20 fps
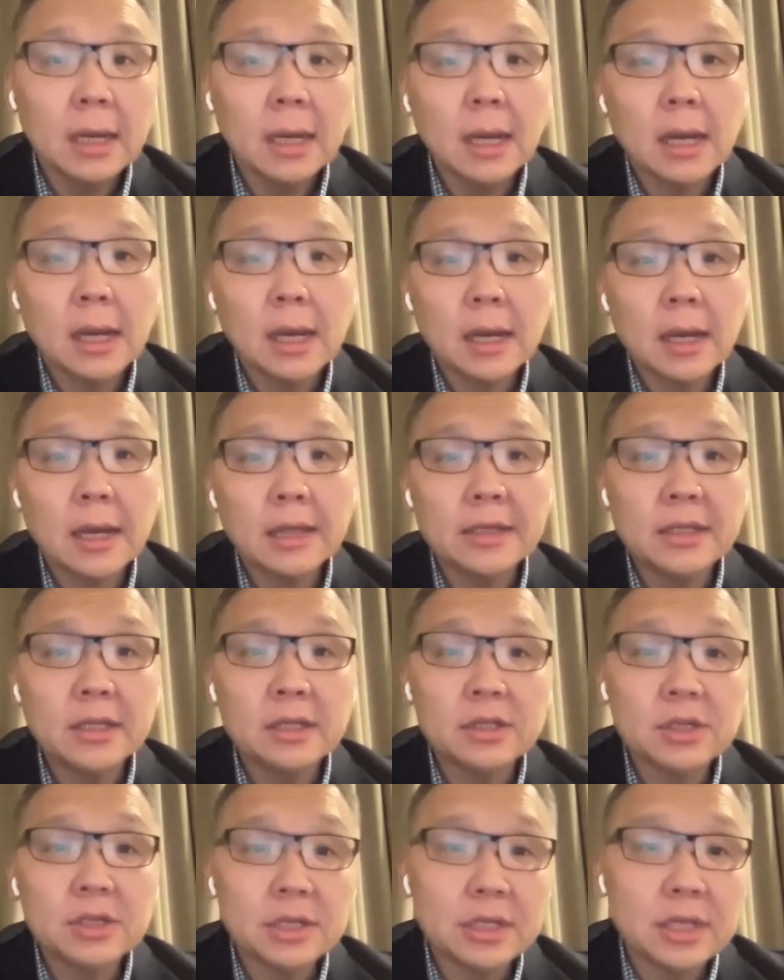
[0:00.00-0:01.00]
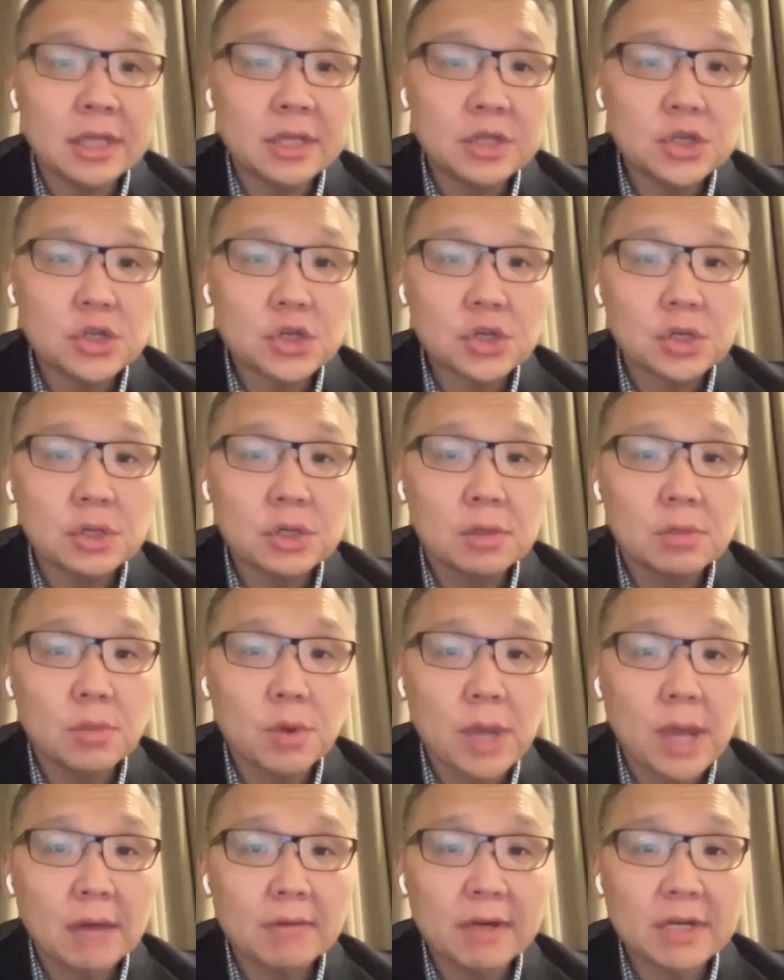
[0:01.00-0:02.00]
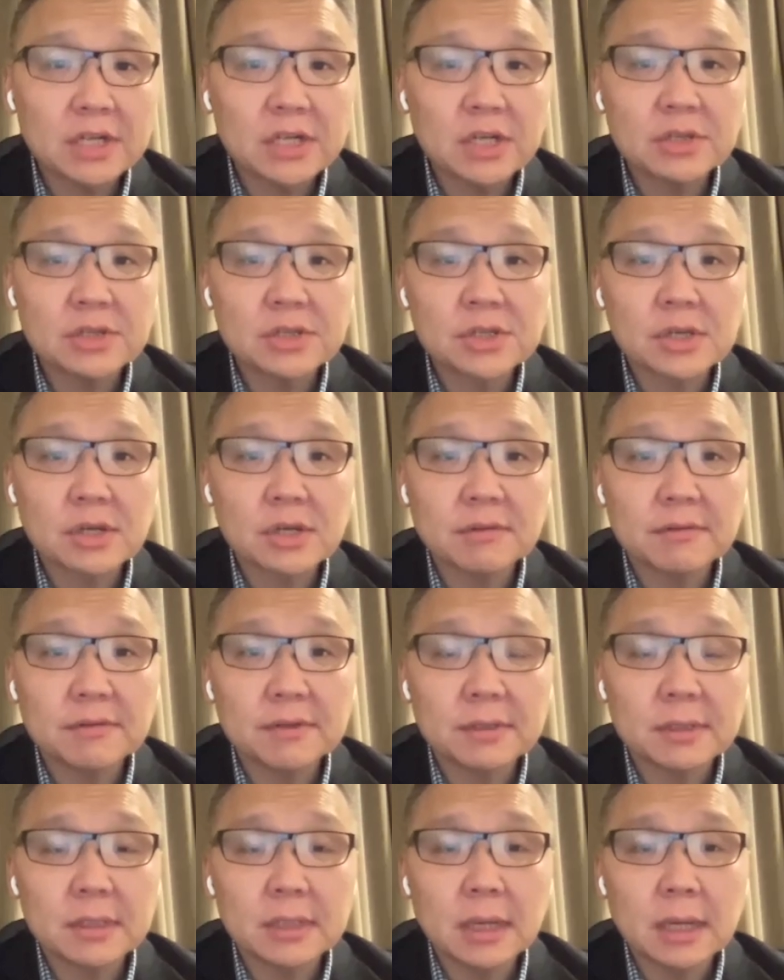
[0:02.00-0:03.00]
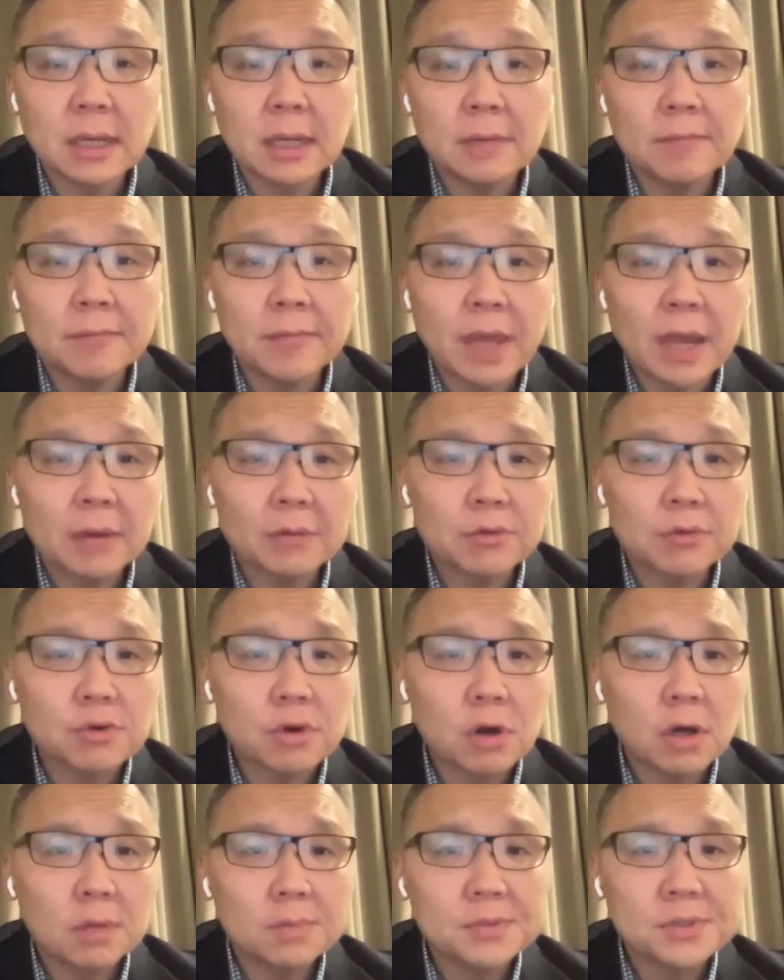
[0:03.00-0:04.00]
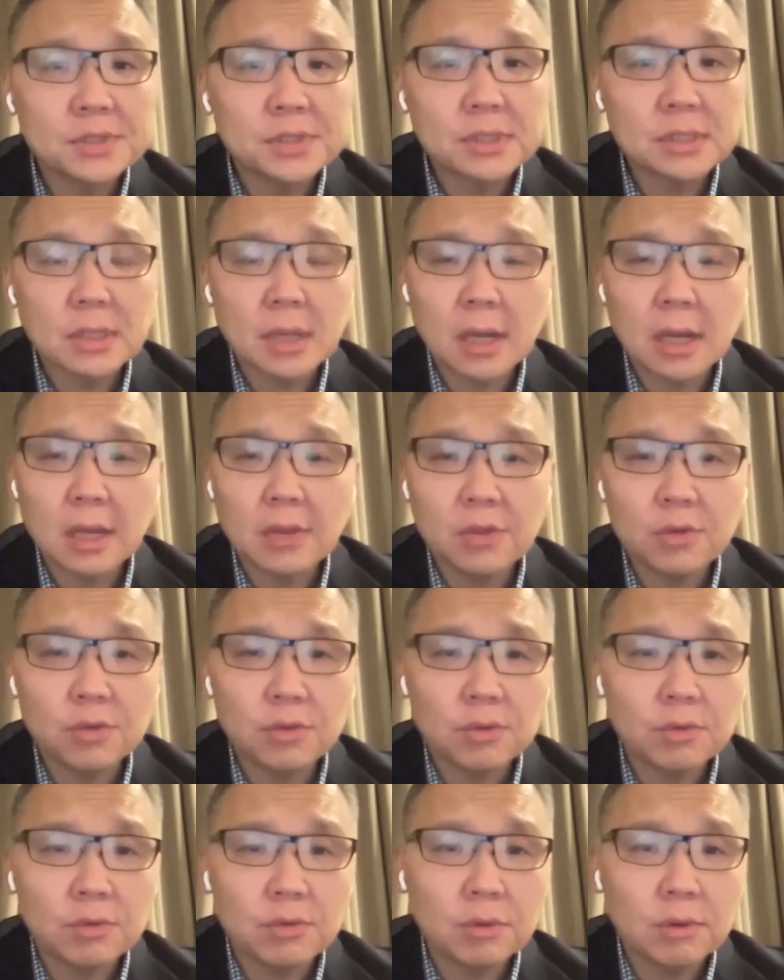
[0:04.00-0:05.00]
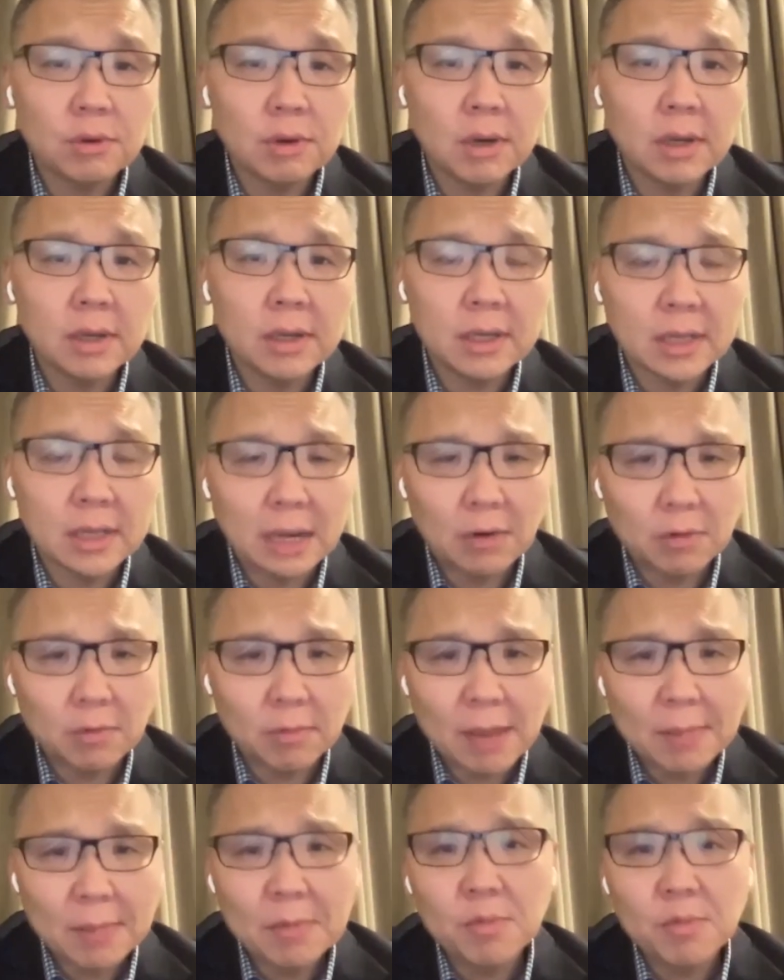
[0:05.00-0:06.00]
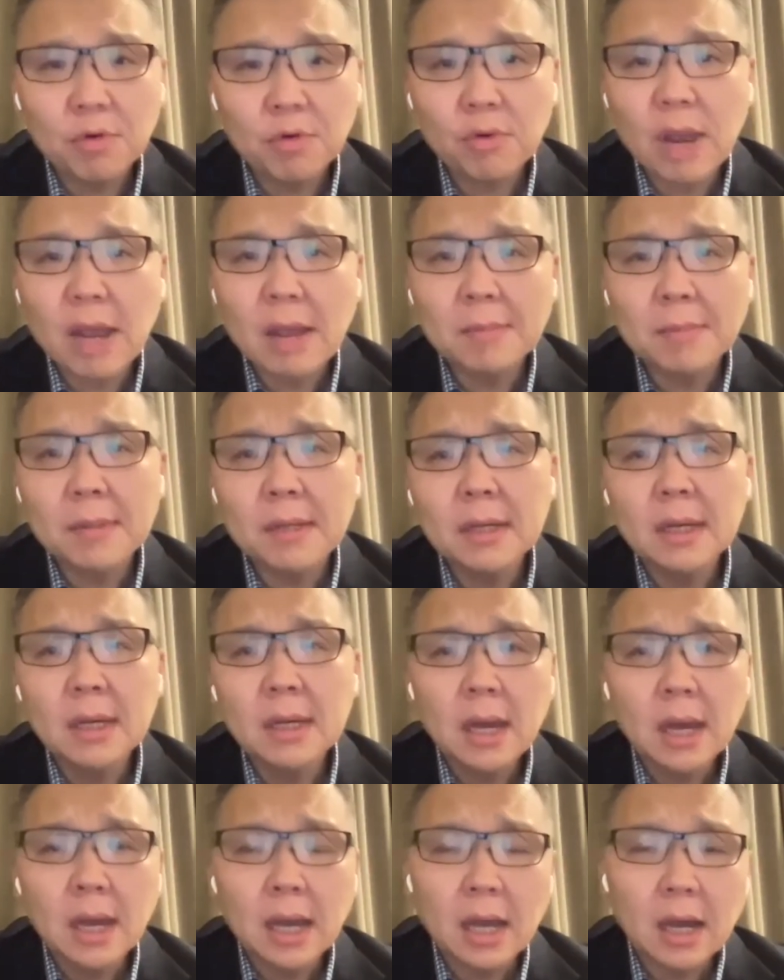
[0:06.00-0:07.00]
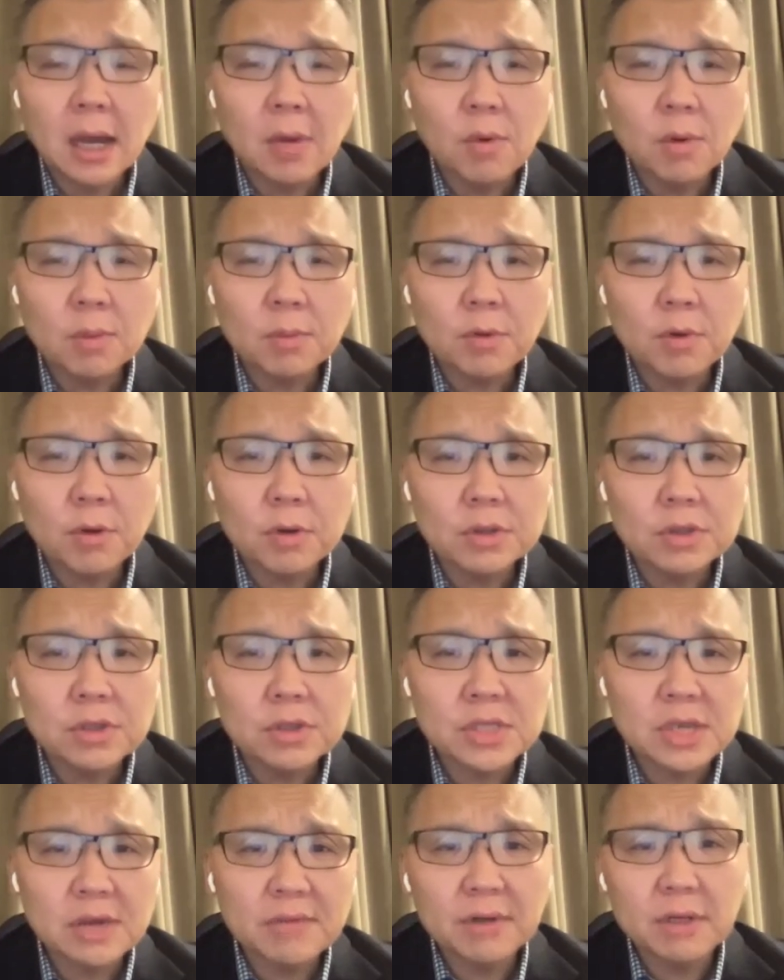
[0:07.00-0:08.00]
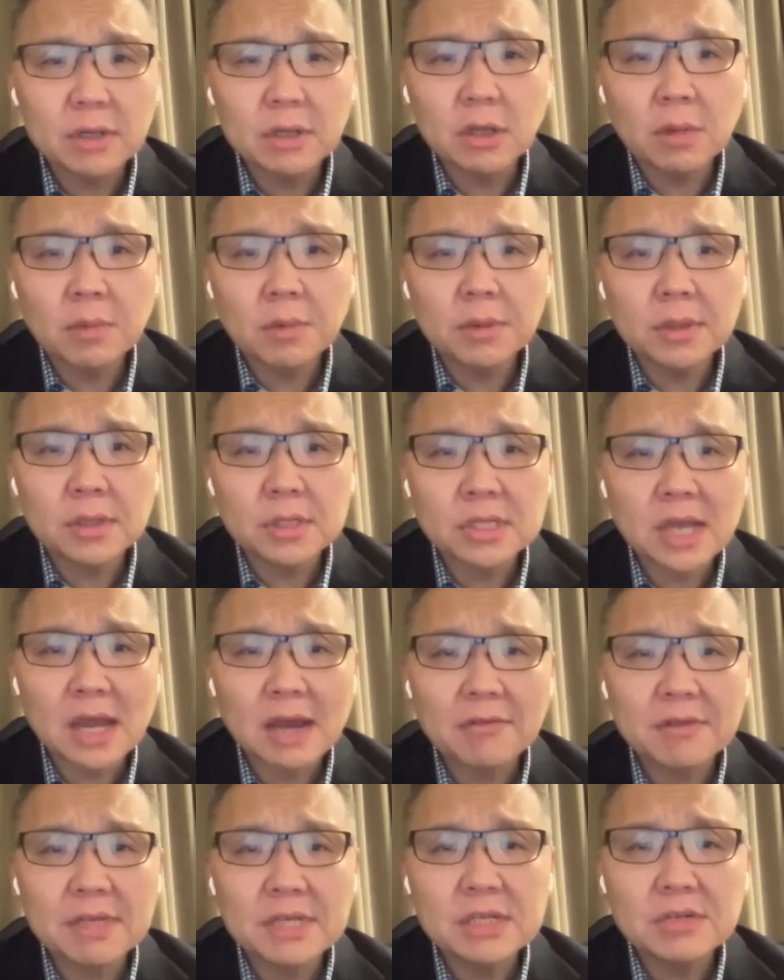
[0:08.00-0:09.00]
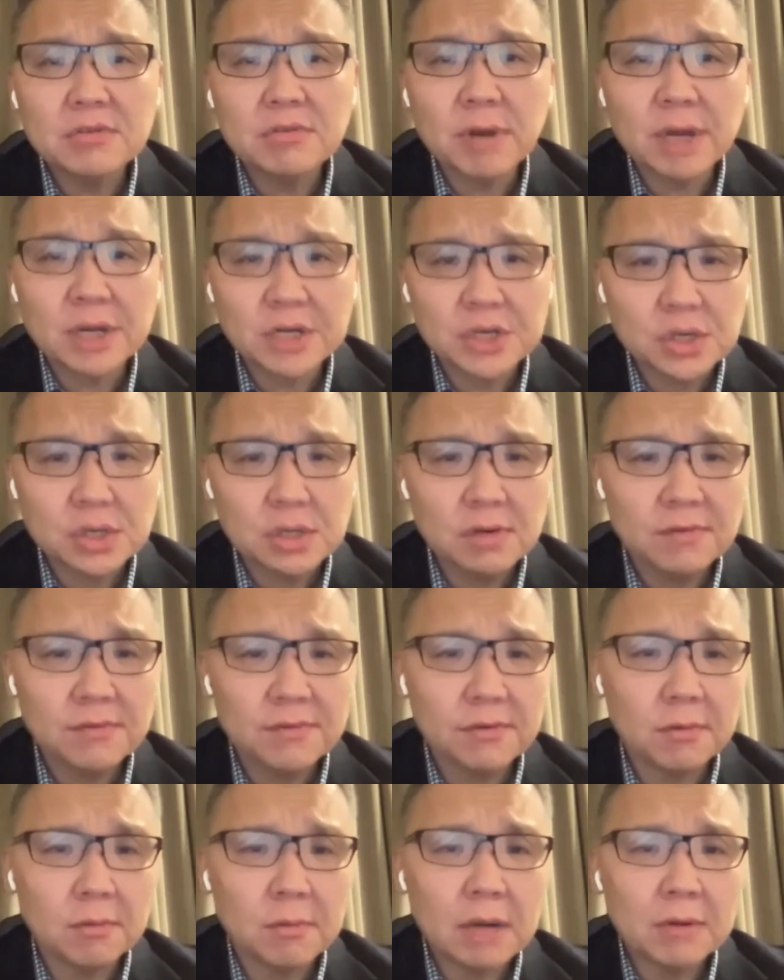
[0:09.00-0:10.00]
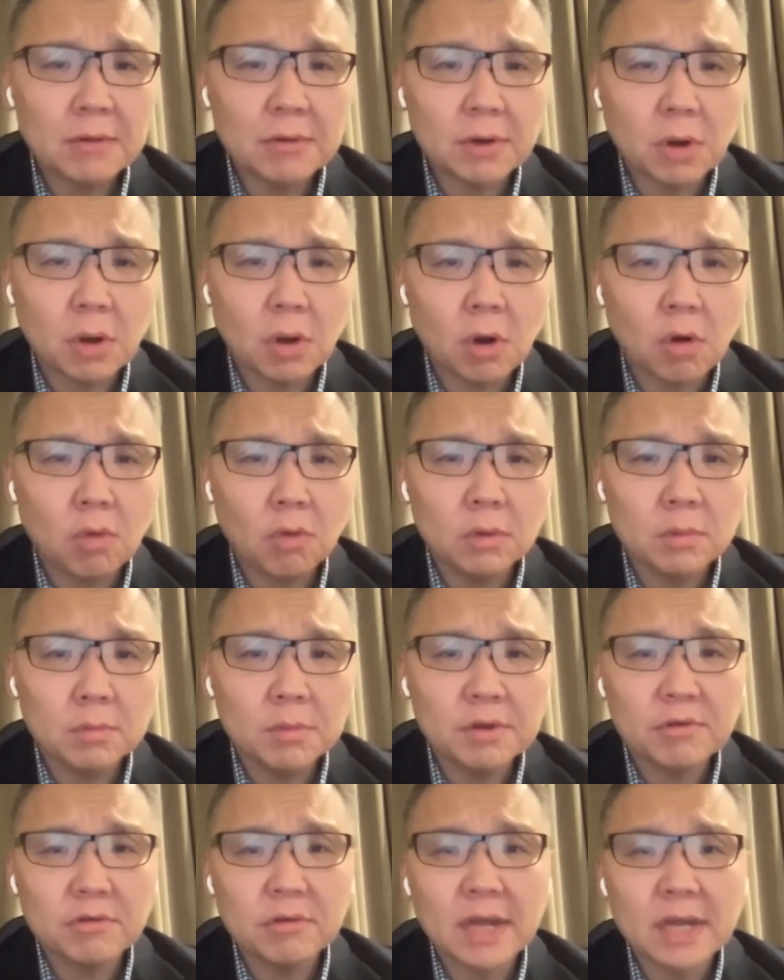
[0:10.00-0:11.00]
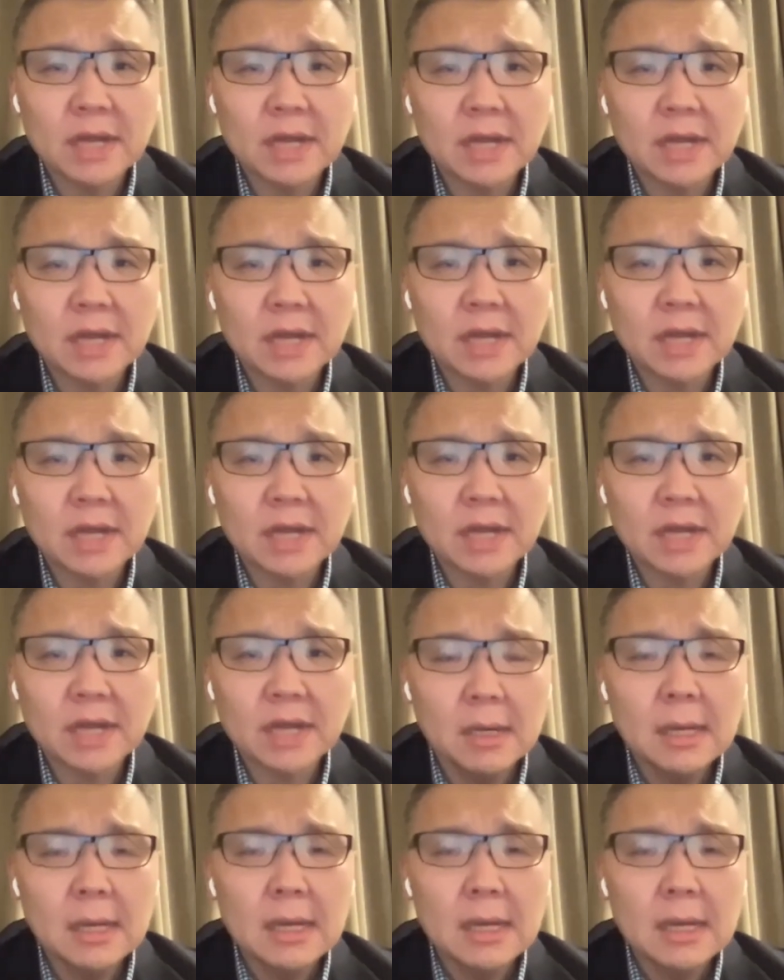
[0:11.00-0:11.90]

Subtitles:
And then in addition, we have actually discovered outcrops through in our mapping program, 1.7 kilometers southeast direction from our oval mineralized Gabbro.